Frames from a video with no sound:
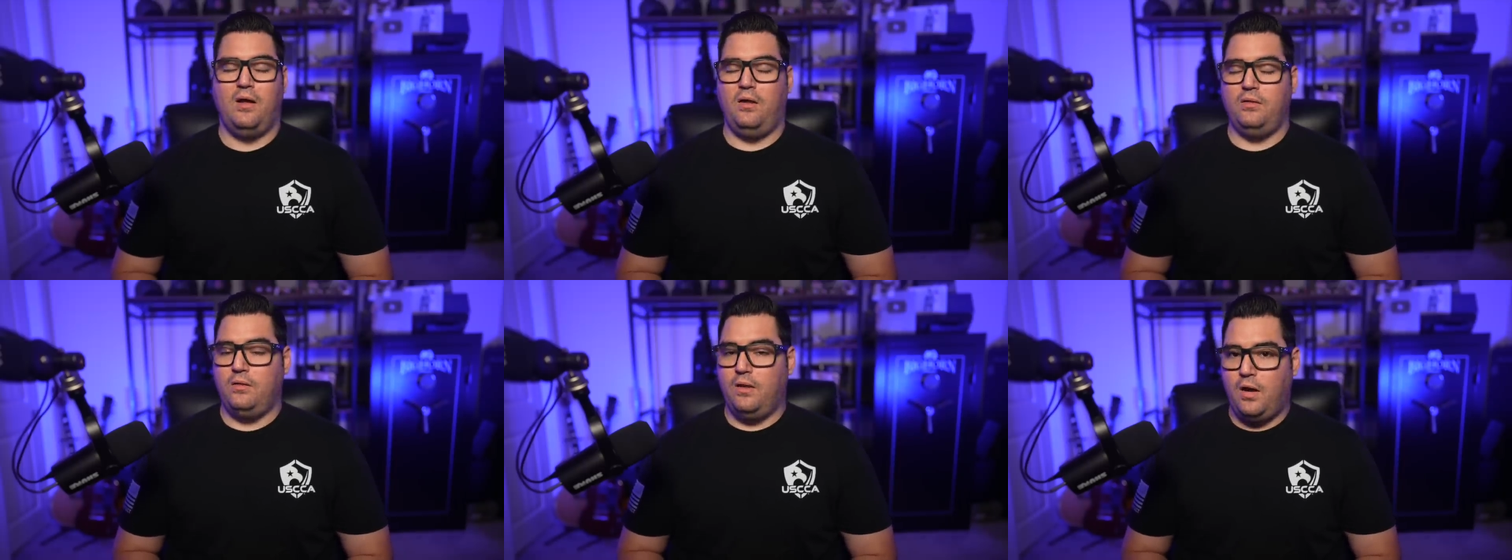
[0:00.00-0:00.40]

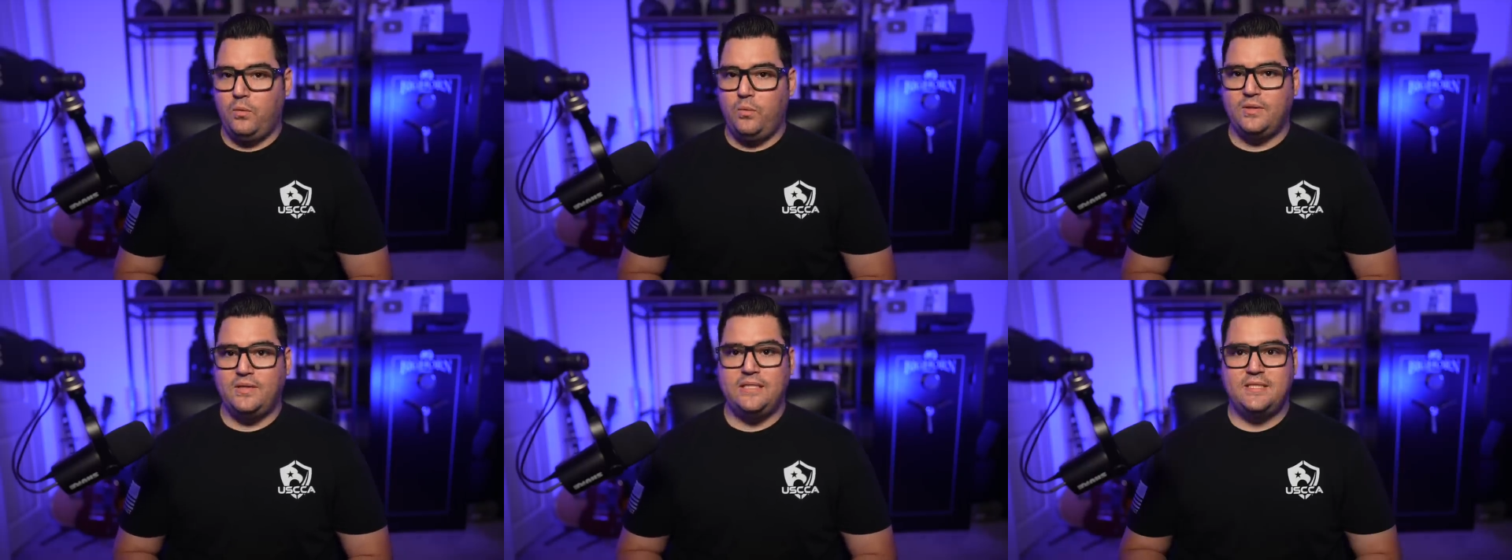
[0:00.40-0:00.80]

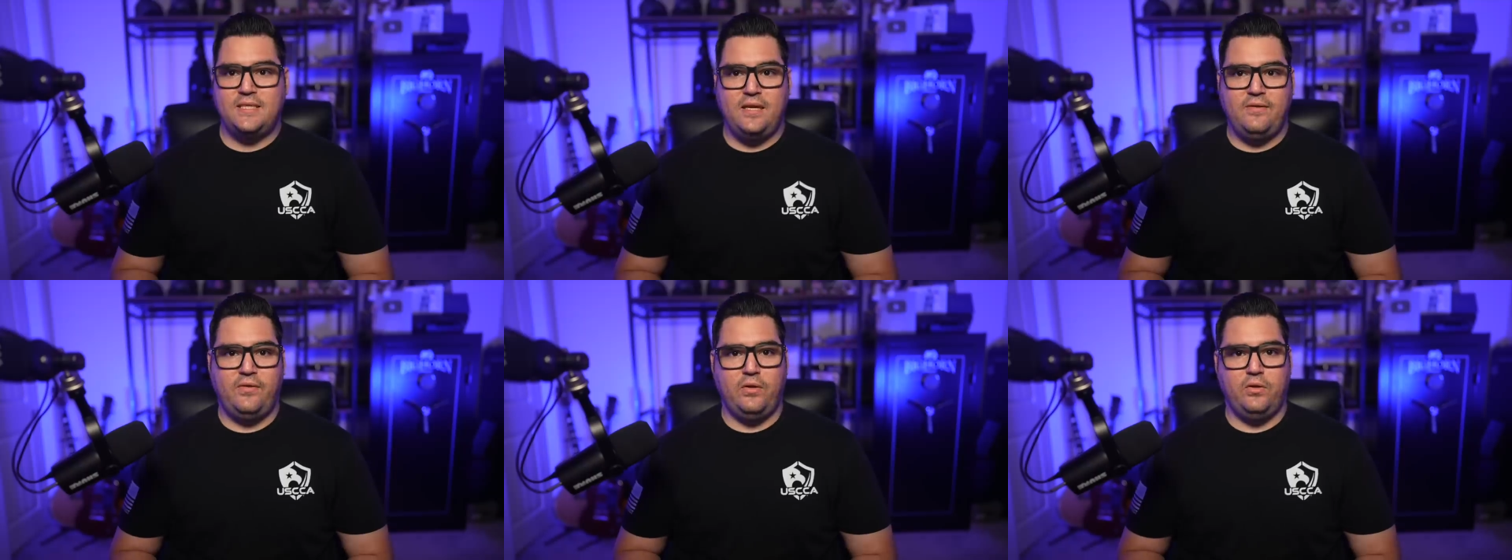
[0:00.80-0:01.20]
along with the
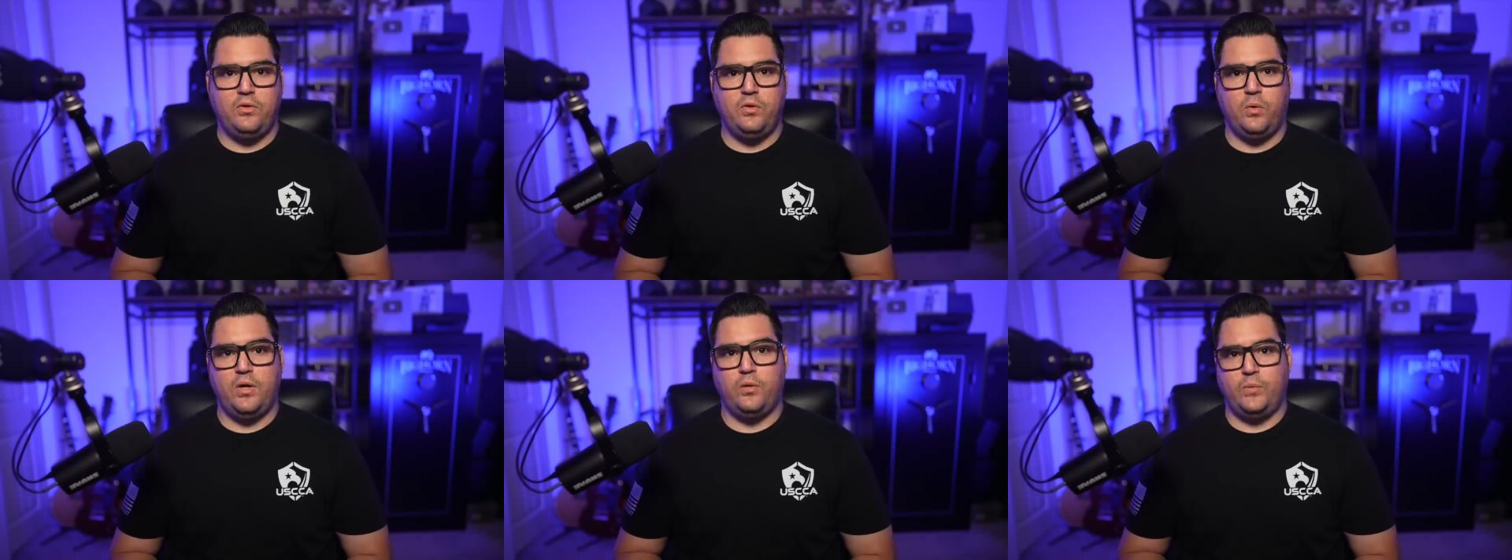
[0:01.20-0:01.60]
state of
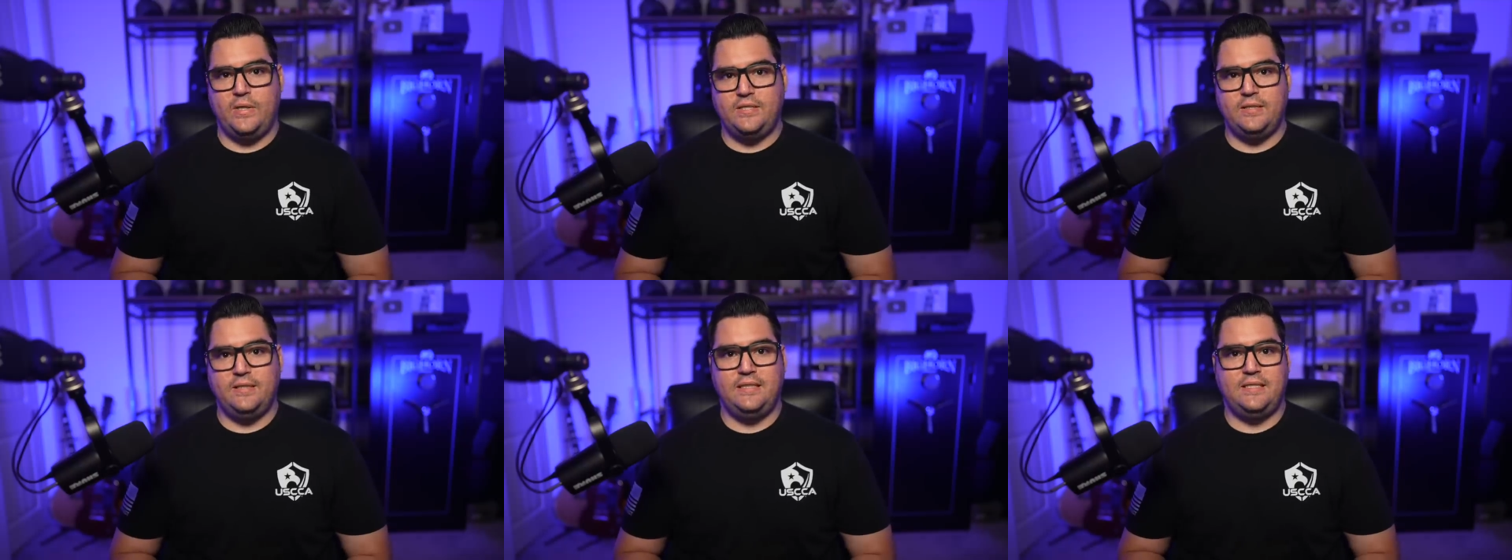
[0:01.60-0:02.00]
Illinois
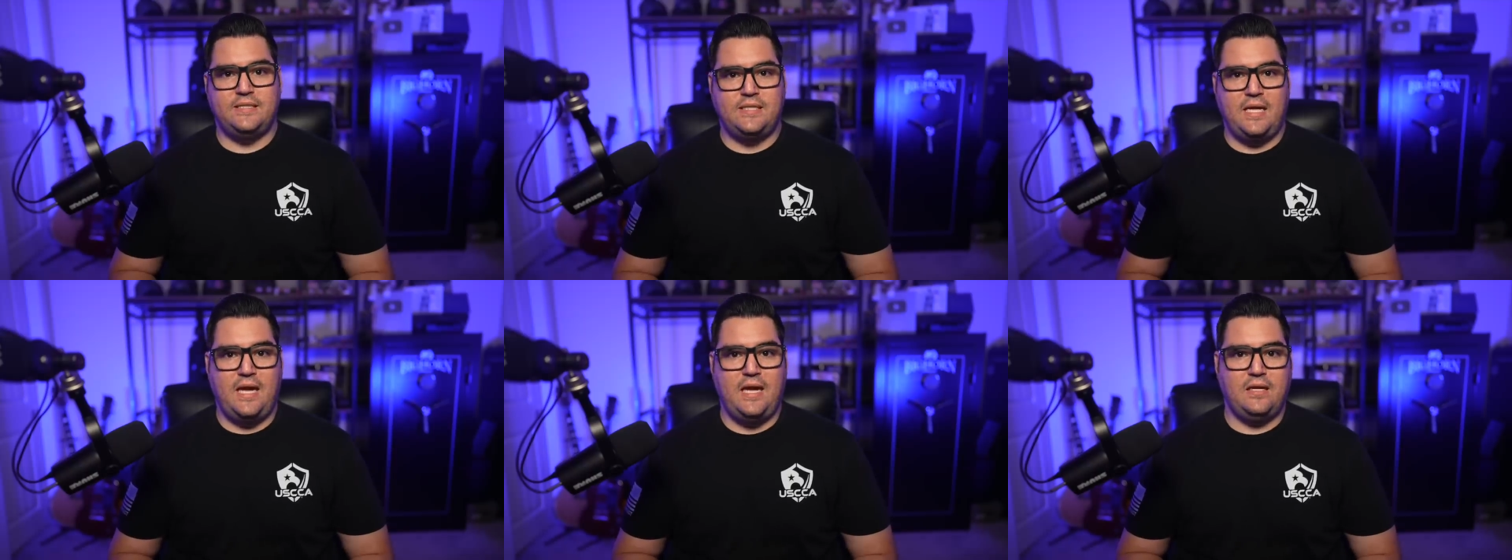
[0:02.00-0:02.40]
recently
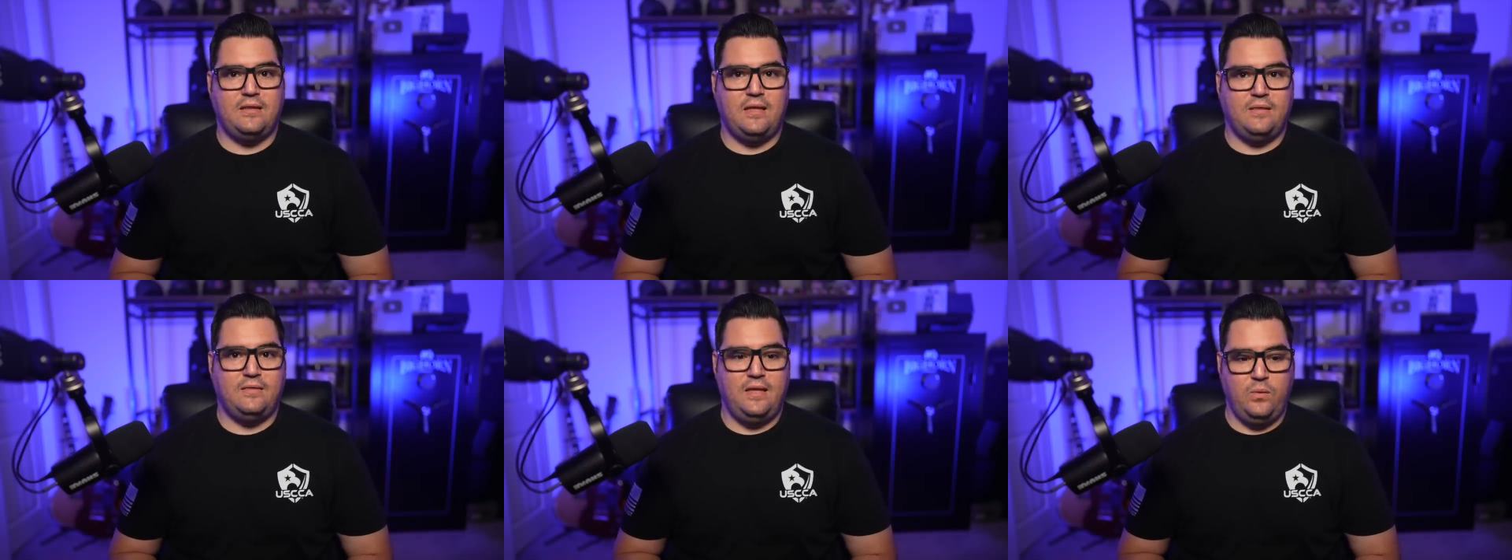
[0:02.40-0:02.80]
saying
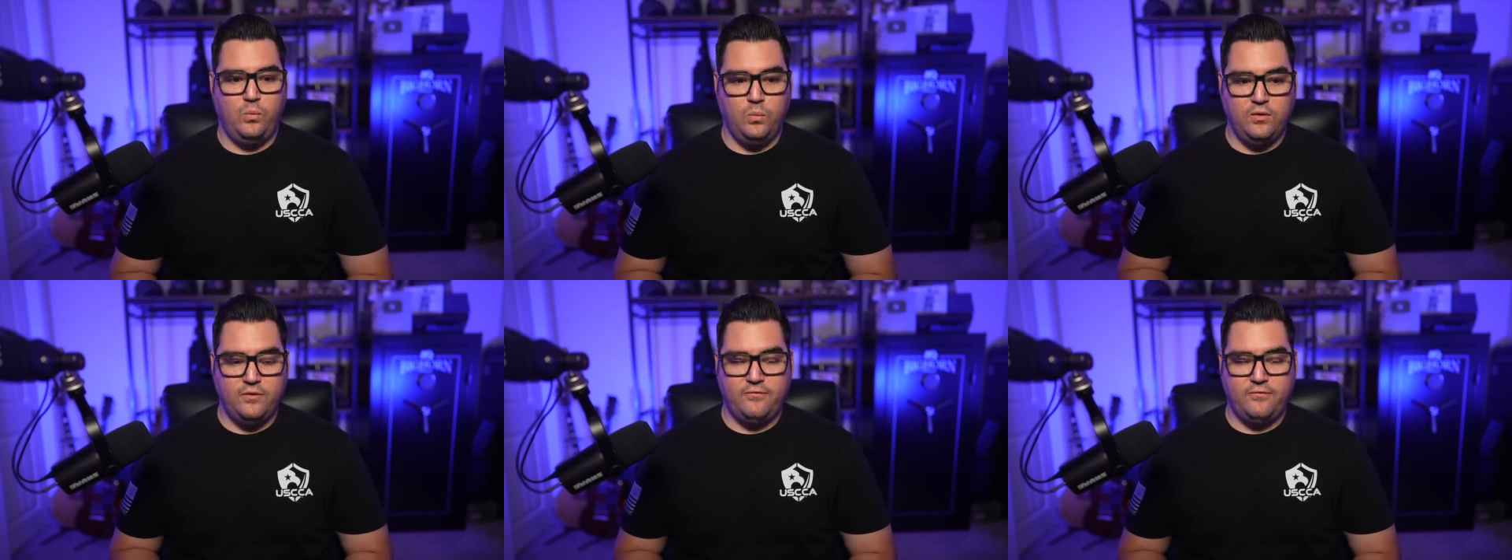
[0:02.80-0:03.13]
that they will,